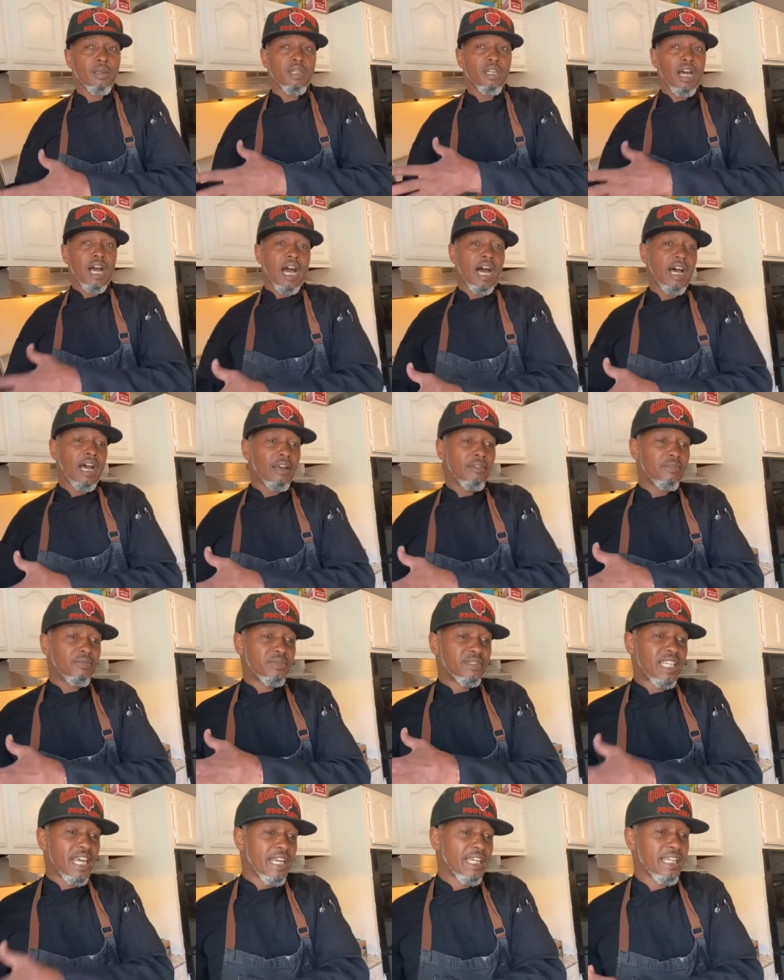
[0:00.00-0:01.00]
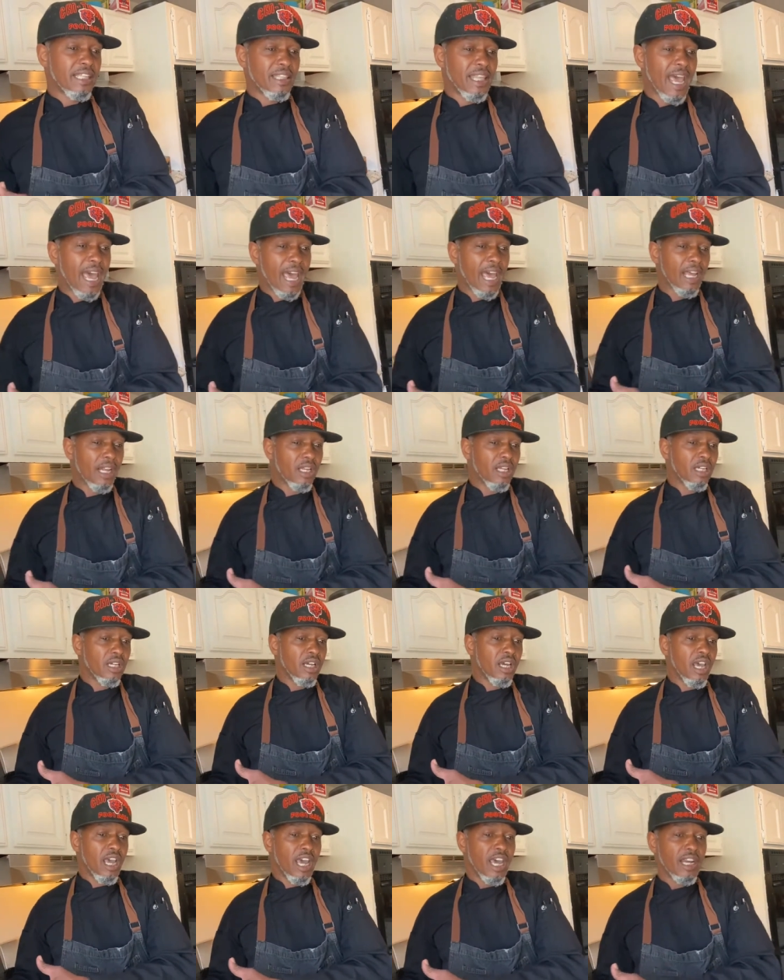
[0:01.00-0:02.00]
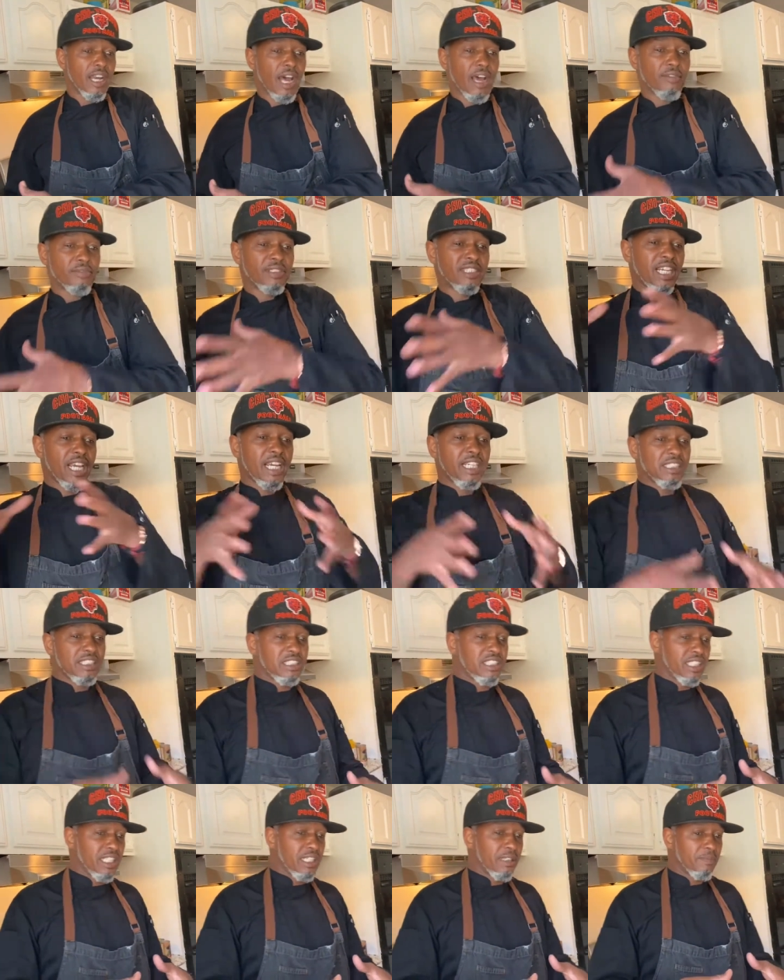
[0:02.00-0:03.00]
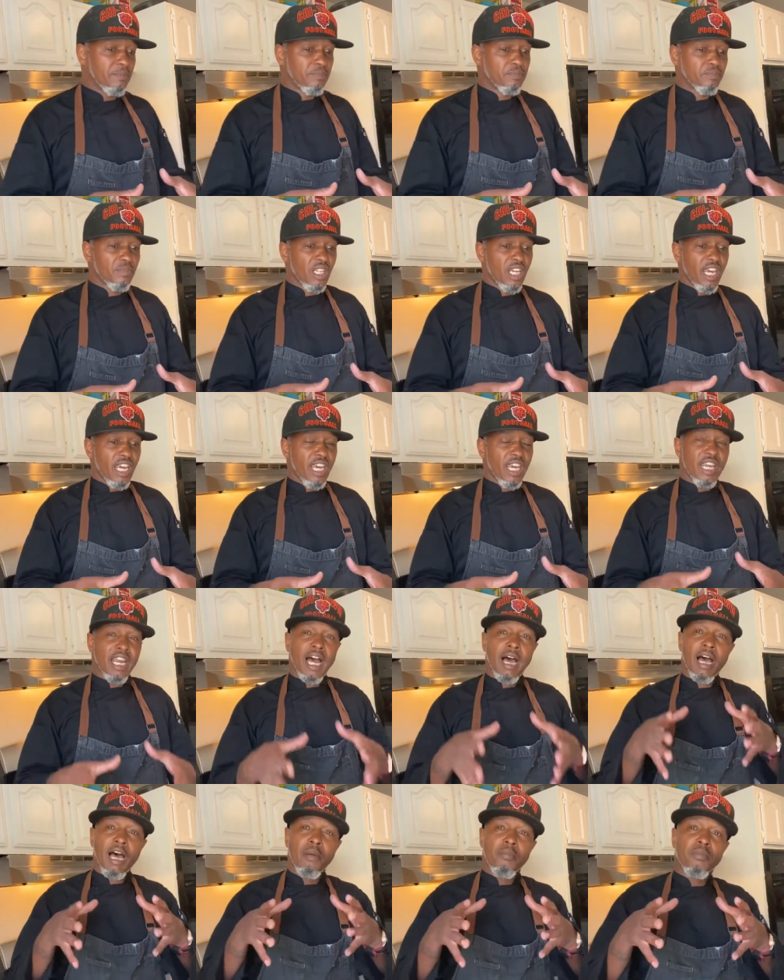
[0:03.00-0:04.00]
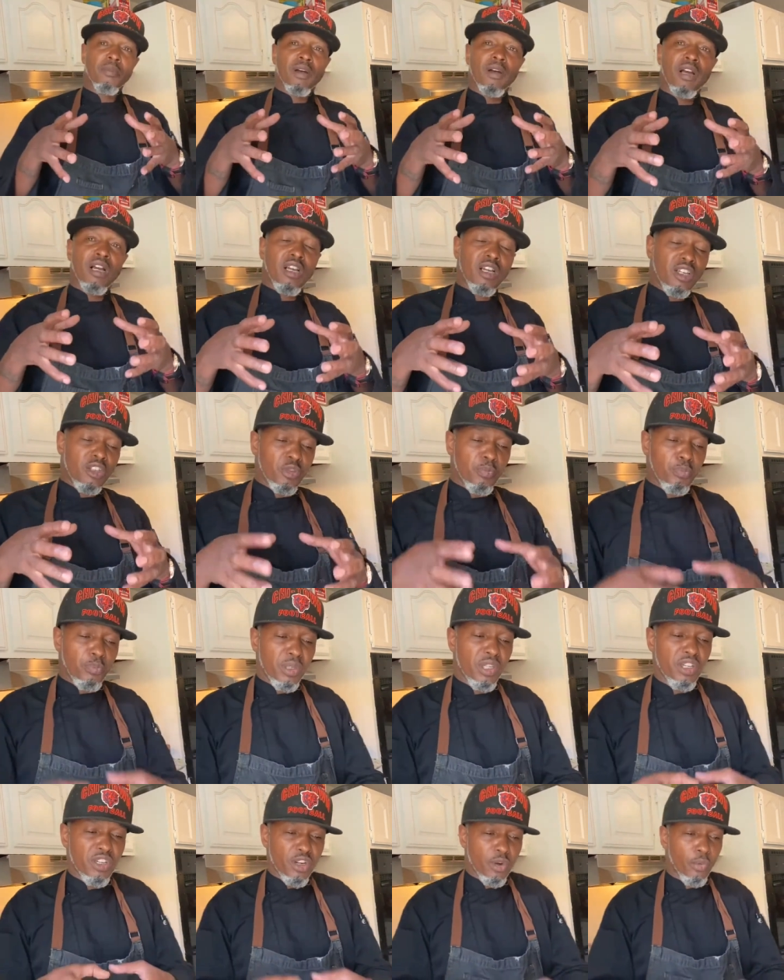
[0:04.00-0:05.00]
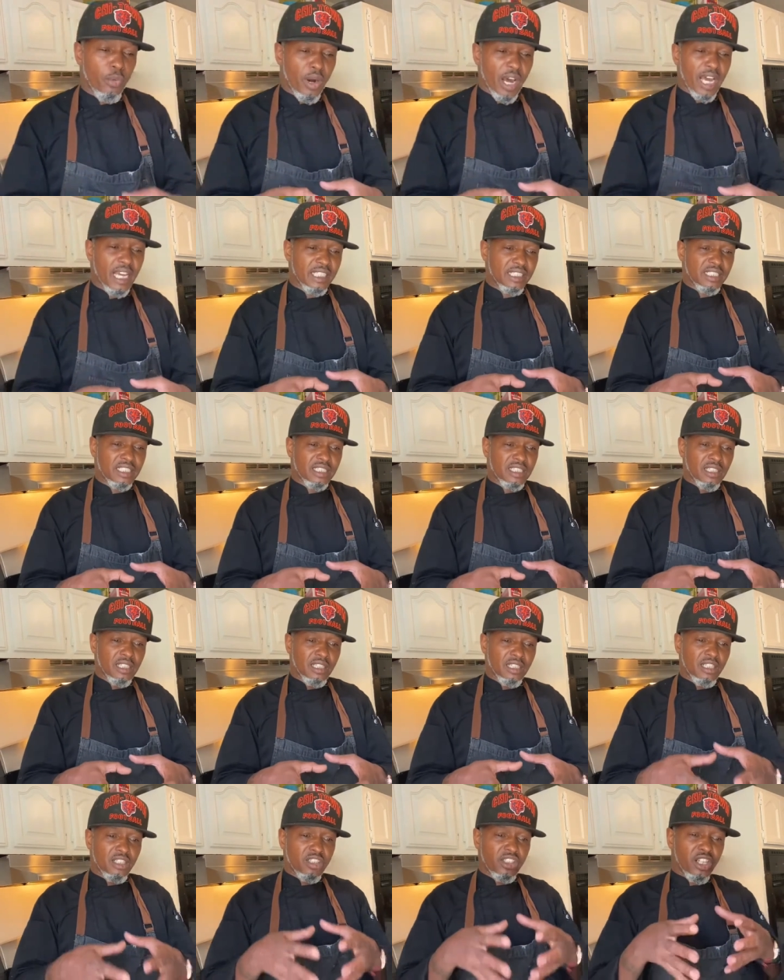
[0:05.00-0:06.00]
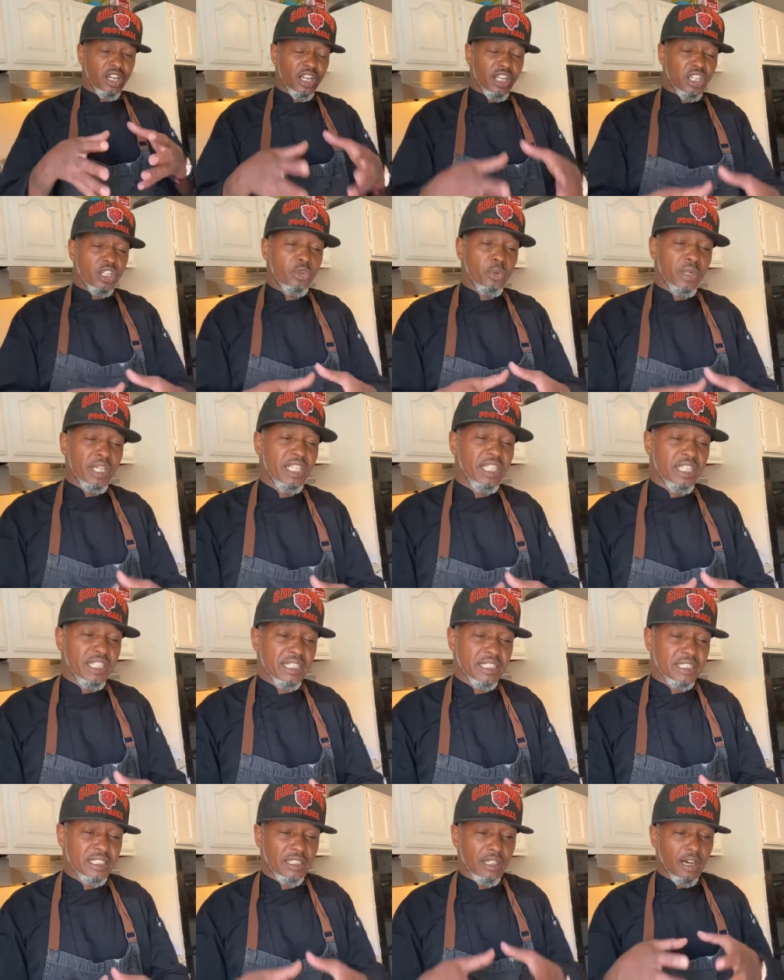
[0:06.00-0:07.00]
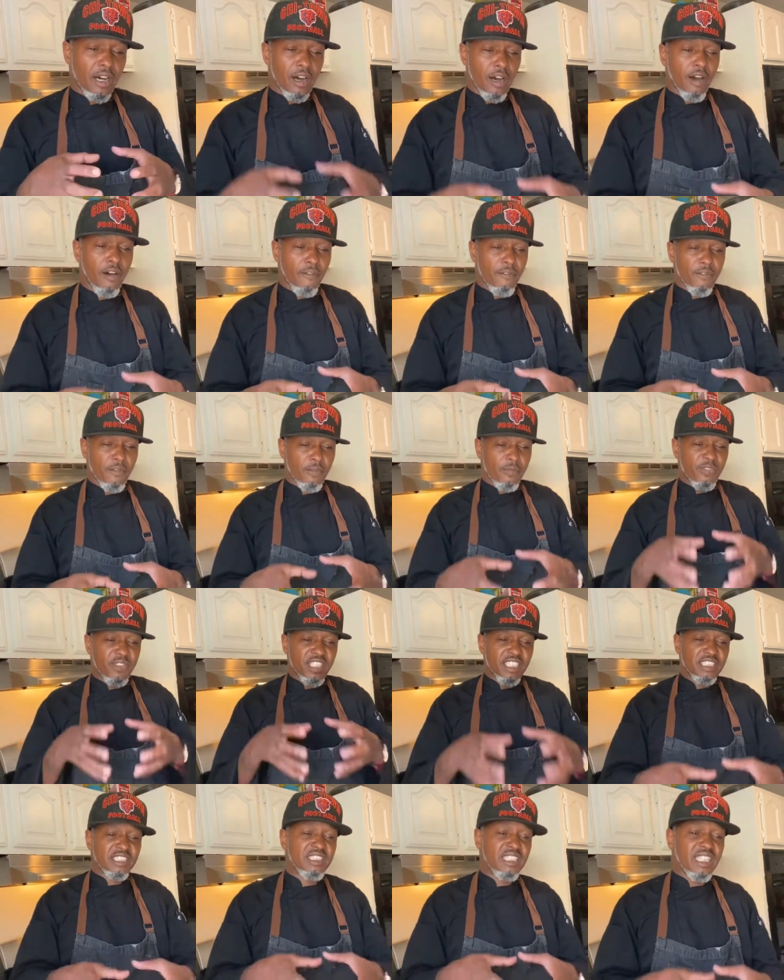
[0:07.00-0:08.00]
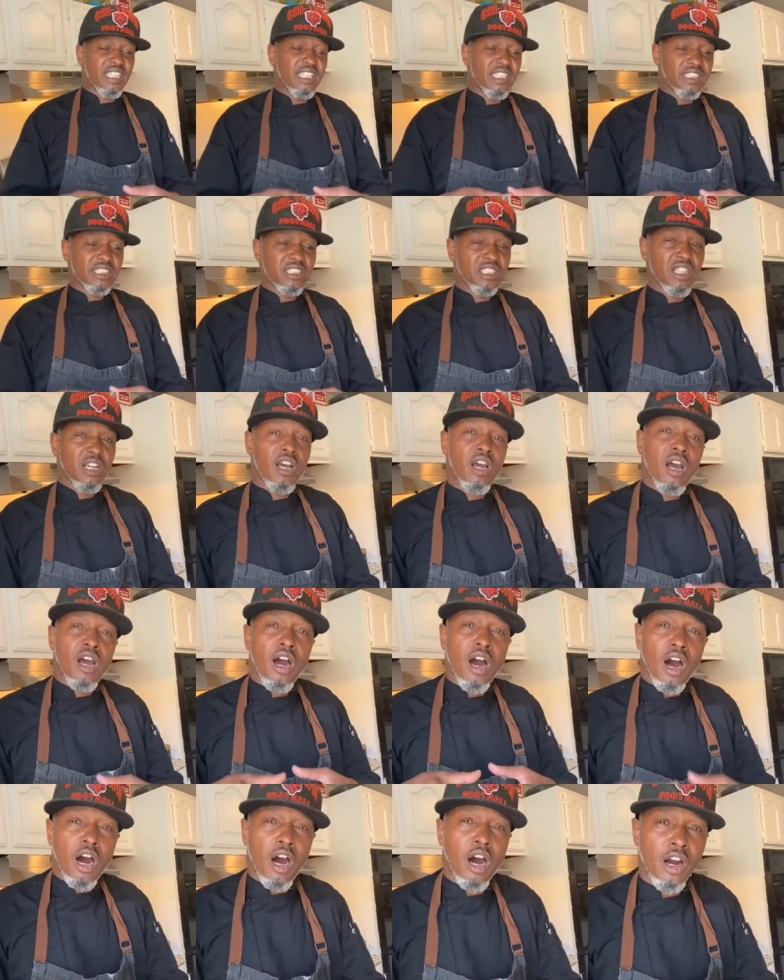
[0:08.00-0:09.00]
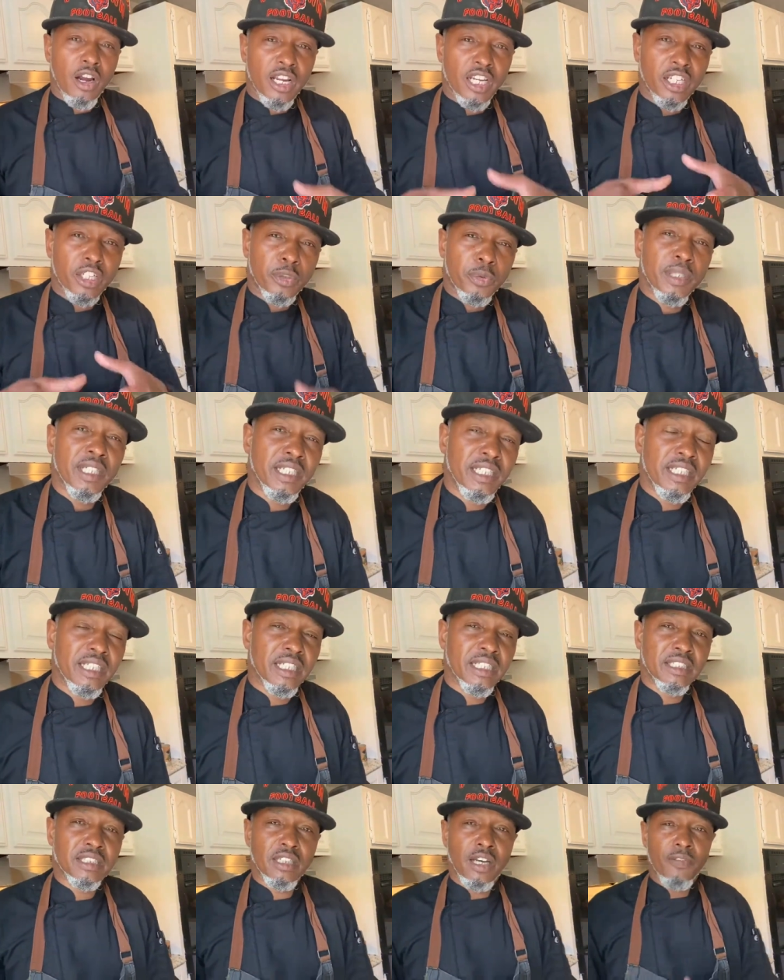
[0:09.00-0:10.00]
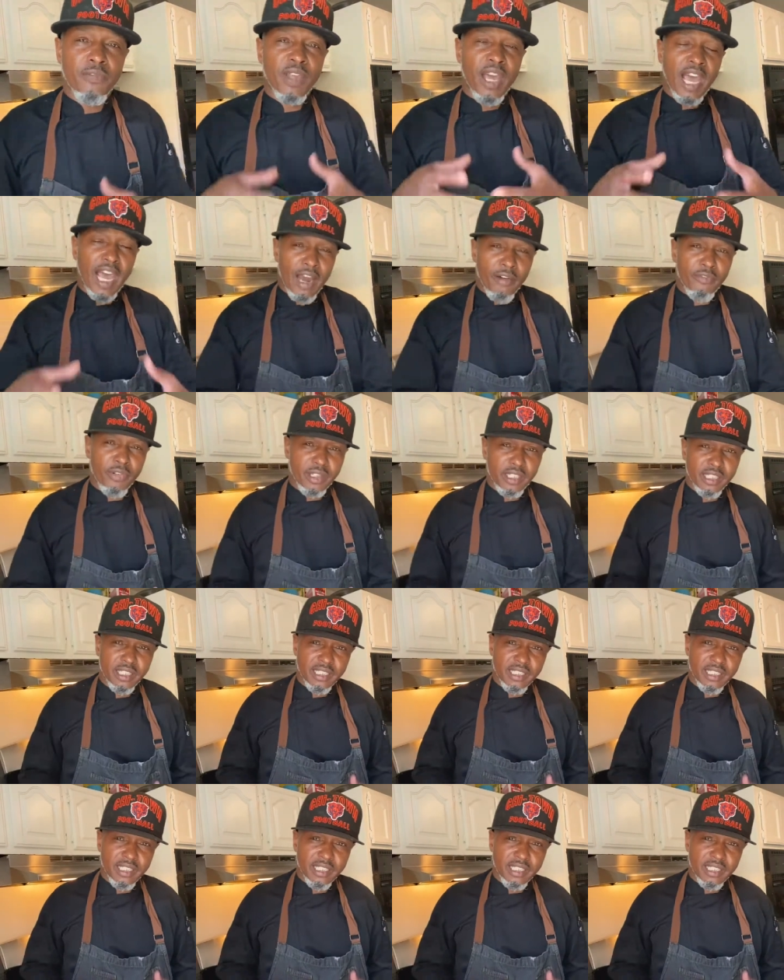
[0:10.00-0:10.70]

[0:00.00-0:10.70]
I've taken that and I've changed it and I'm putting the rice, the ingredients of this dish are ingredients of the African